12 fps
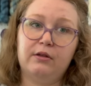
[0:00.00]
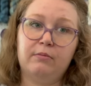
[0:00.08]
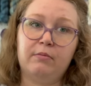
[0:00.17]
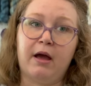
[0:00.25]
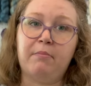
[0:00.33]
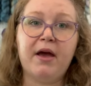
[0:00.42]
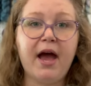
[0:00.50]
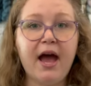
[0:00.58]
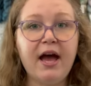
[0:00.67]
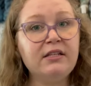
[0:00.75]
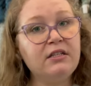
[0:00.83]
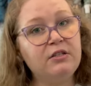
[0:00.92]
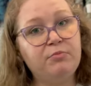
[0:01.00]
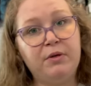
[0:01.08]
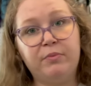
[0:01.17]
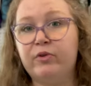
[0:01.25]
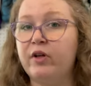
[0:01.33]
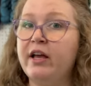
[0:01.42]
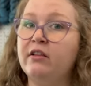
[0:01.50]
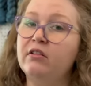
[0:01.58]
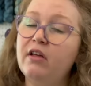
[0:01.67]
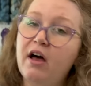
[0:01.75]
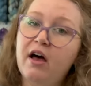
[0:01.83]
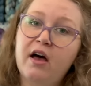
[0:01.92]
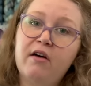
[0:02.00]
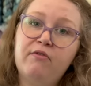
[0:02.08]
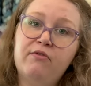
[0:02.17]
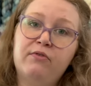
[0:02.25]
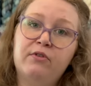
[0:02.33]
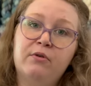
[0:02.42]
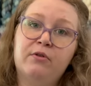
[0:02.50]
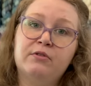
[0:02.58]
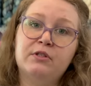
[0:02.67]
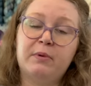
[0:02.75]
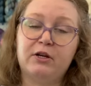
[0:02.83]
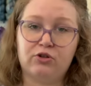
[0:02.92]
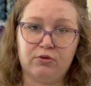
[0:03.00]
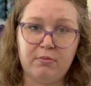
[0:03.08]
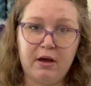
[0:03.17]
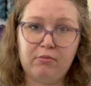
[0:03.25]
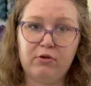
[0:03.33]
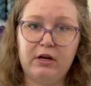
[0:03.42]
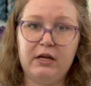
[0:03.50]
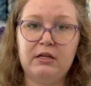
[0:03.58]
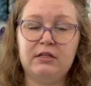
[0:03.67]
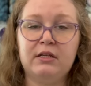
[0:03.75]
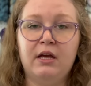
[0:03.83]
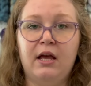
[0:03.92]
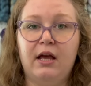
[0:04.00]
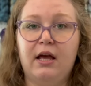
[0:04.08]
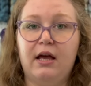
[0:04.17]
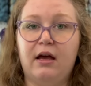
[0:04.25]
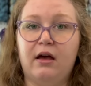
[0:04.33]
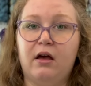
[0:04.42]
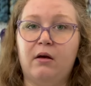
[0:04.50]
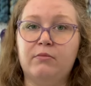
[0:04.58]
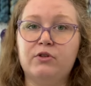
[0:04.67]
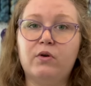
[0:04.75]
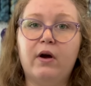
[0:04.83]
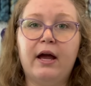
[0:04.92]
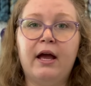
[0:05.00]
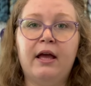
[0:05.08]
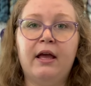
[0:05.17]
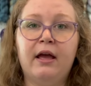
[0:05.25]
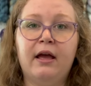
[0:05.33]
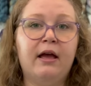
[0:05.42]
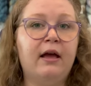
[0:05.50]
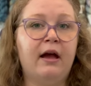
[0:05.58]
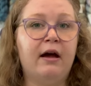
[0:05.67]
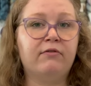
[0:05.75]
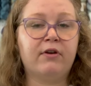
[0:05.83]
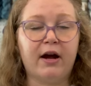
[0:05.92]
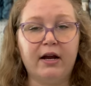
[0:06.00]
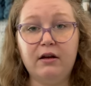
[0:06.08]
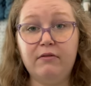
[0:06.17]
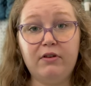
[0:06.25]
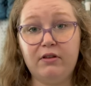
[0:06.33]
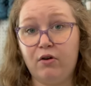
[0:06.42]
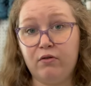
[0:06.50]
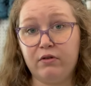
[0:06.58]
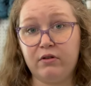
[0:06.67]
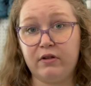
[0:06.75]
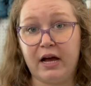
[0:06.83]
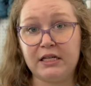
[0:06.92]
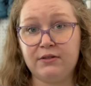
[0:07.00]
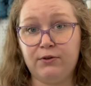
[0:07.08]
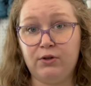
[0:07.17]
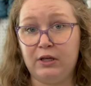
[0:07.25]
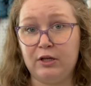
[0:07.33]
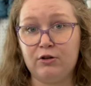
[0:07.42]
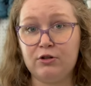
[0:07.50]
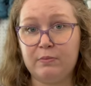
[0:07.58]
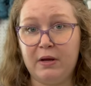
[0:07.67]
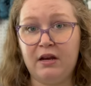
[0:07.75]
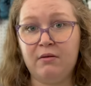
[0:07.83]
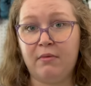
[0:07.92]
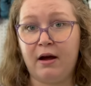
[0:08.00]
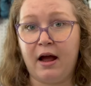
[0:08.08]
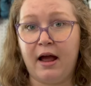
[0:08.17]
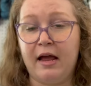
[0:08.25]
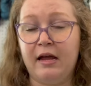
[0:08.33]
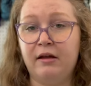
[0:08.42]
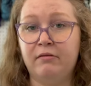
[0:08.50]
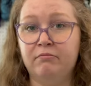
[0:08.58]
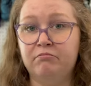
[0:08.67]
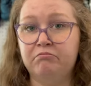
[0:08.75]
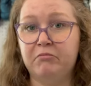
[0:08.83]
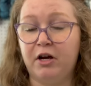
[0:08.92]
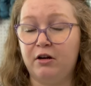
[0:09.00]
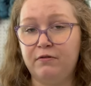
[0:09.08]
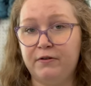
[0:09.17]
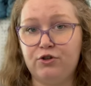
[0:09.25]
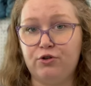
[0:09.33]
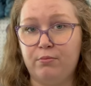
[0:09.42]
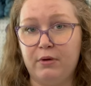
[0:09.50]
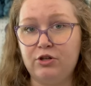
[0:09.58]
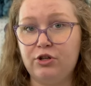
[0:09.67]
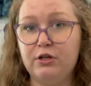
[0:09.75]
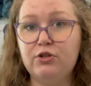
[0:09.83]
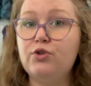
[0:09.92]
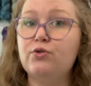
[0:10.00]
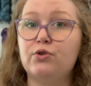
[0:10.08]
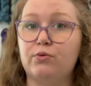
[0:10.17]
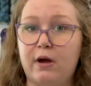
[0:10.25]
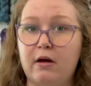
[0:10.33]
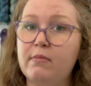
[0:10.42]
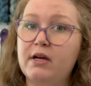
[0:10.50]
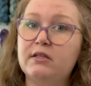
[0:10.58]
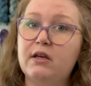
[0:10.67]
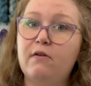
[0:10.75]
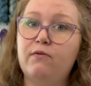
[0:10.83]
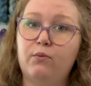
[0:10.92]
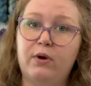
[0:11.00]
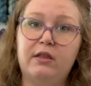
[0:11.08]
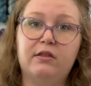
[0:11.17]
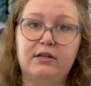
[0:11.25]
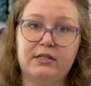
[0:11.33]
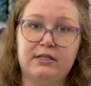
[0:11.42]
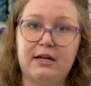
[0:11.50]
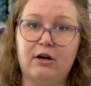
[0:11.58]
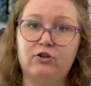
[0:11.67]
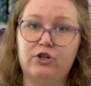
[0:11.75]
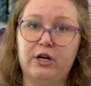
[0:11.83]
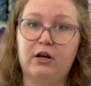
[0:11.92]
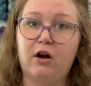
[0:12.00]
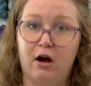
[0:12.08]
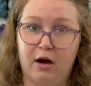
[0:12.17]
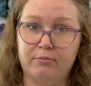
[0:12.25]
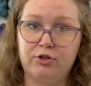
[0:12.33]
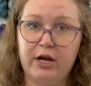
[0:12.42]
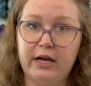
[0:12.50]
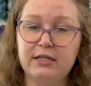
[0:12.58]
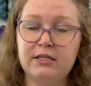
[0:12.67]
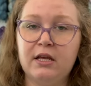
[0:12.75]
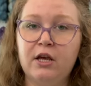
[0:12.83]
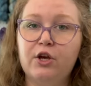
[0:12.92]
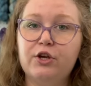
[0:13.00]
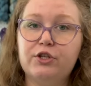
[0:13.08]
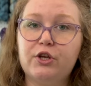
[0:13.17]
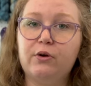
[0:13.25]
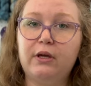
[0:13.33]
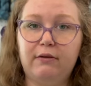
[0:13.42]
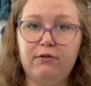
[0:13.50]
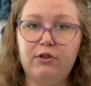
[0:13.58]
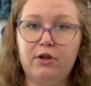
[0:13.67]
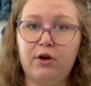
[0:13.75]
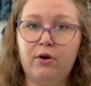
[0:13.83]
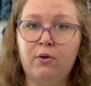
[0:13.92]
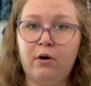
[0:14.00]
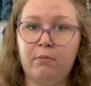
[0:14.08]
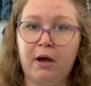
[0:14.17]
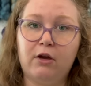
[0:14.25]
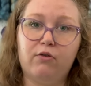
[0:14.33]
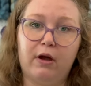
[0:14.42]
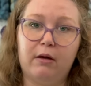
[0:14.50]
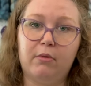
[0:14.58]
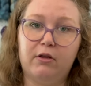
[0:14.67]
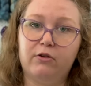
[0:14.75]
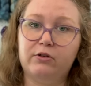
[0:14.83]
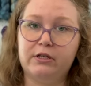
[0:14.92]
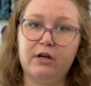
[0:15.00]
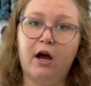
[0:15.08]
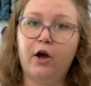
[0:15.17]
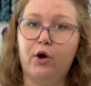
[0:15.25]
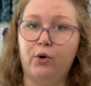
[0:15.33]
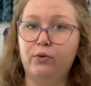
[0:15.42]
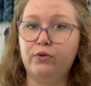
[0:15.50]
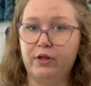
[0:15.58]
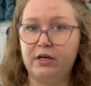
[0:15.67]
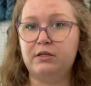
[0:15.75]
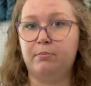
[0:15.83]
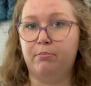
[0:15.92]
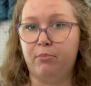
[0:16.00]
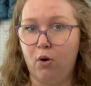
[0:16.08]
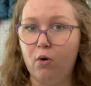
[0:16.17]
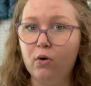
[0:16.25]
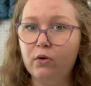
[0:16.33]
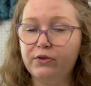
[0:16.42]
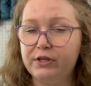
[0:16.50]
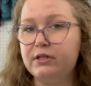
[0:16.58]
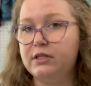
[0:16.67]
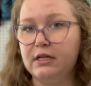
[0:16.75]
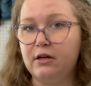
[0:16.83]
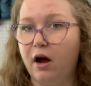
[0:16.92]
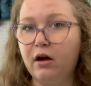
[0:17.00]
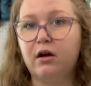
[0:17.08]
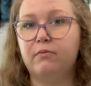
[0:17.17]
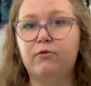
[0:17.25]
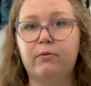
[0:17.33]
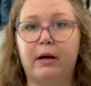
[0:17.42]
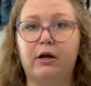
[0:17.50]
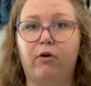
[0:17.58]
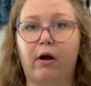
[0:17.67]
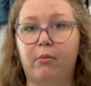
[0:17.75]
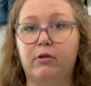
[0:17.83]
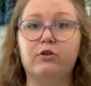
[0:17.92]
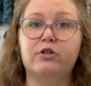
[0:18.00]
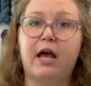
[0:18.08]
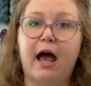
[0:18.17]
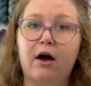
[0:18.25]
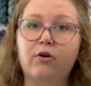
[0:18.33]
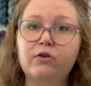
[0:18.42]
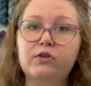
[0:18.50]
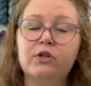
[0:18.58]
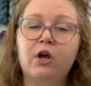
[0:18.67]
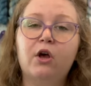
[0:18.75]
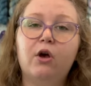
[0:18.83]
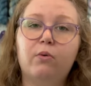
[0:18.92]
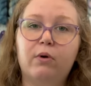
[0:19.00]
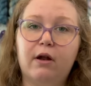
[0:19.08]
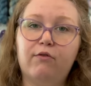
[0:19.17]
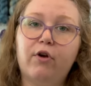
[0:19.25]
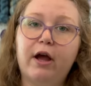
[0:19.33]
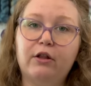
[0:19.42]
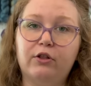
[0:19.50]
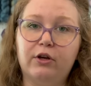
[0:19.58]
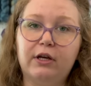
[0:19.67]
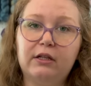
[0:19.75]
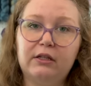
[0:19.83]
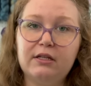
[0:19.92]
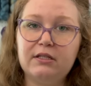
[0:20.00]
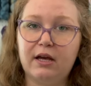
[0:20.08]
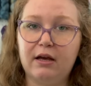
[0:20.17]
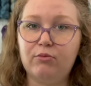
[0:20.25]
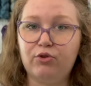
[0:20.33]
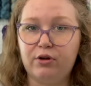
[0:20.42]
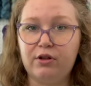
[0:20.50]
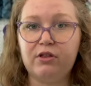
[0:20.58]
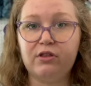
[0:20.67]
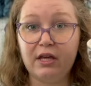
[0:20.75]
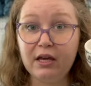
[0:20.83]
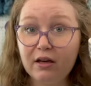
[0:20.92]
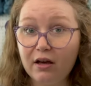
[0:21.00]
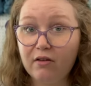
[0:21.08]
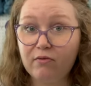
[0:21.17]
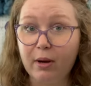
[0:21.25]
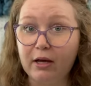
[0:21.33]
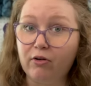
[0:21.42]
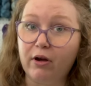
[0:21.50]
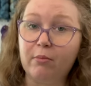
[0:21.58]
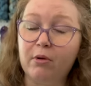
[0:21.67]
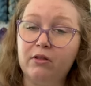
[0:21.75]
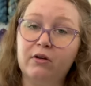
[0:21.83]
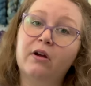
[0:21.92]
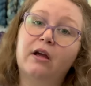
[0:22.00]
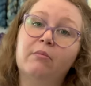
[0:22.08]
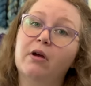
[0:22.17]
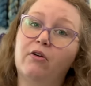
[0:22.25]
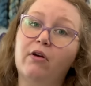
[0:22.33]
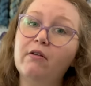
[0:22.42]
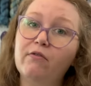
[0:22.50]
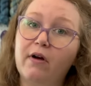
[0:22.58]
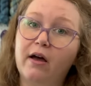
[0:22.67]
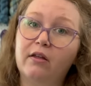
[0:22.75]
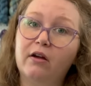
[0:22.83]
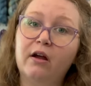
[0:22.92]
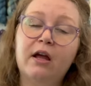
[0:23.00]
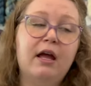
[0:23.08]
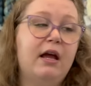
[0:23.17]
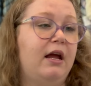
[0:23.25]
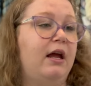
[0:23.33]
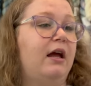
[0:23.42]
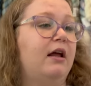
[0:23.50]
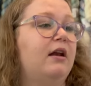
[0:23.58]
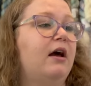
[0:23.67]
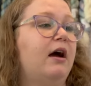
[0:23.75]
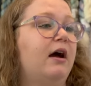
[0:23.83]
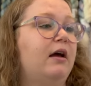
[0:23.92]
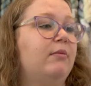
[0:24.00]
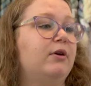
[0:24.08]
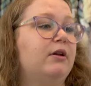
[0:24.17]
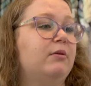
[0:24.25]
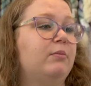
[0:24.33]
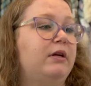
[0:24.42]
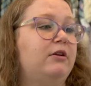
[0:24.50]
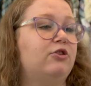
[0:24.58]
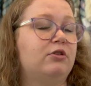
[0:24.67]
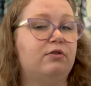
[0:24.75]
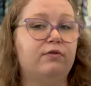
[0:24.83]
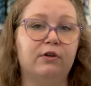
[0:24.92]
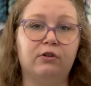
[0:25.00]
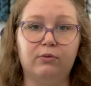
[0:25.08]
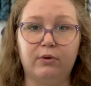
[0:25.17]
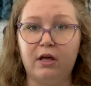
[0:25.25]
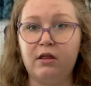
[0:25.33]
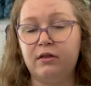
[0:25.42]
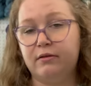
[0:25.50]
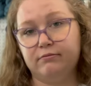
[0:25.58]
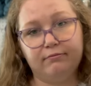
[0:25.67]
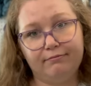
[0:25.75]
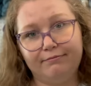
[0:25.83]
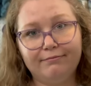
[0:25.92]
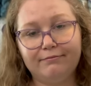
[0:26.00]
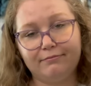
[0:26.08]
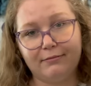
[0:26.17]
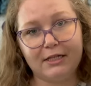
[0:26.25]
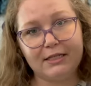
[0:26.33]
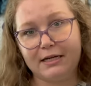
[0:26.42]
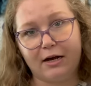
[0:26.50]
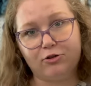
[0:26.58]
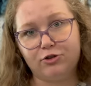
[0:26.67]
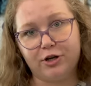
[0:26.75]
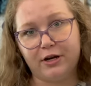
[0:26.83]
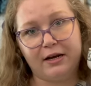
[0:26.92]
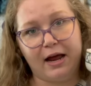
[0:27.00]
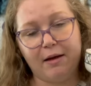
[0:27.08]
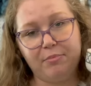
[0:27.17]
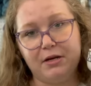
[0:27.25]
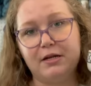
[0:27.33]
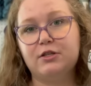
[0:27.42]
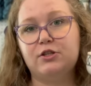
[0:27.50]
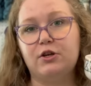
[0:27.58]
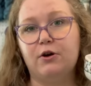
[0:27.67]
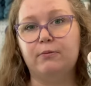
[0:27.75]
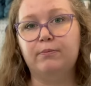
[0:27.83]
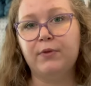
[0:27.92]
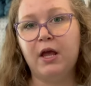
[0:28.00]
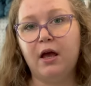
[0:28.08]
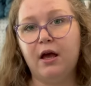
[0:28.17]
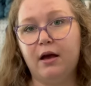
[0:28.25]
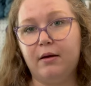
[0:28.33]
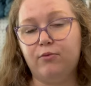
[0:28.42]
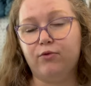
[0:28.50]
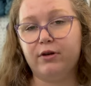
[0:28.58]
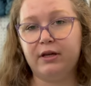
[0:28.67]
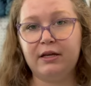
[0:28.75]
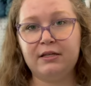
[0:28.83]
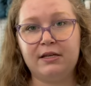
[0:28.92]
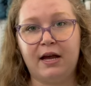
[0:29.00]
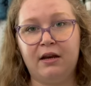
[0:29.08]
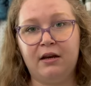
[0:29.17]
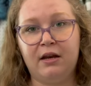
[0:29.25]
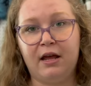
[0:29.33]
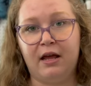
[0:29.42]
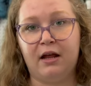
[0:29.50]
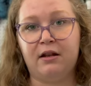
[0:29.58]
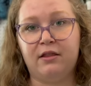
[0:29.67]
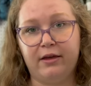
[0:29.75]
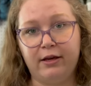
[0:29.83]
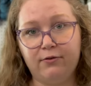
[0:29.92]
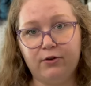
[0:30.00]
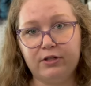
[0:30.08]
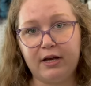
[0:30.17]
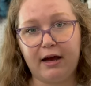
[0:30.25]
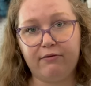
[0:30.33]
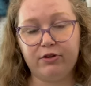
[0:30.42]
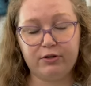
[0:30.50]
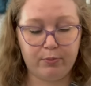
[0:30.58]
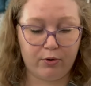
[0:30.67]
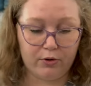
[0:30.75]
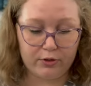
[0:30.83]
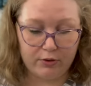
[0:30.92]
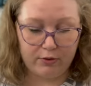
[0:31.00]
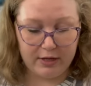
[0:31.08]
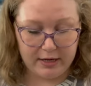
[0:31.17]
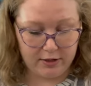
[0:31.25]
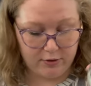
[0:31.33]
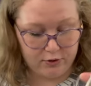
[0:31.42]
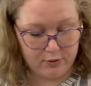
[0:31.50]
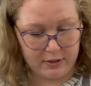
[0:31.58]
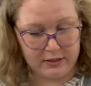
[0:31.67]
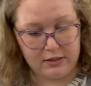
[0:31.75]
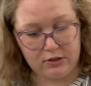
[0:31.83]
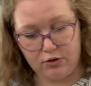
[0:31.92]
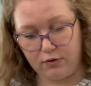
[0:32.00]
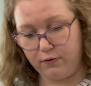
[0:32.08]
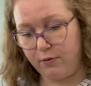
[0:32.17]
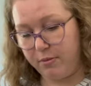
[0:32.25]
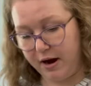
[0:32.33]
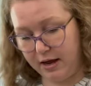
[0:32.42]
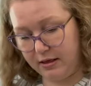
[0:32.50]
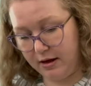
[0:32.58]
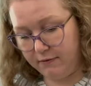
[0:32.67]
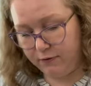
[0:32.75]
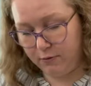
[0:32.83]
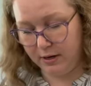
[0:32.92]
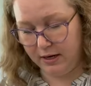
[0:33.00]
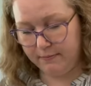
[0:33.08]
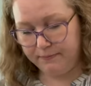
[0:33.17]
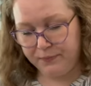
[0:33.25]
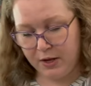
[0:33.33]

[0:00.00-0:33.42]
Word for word: my past, people I love, special memories. Um, so I have kind of in over the last few years made it my unofficial mission to surround myself with nostalgic objects. So even though my grandmother did not own this bowl, this did not come from my grandmother's house, whenever I look at this, I'm going to think of my grandmother and my grandfather, and I'm going to be just filled with nostalgia and happiness. So I'm really excited and thankful to have this bowl. So thank you to my sister for buying that for me.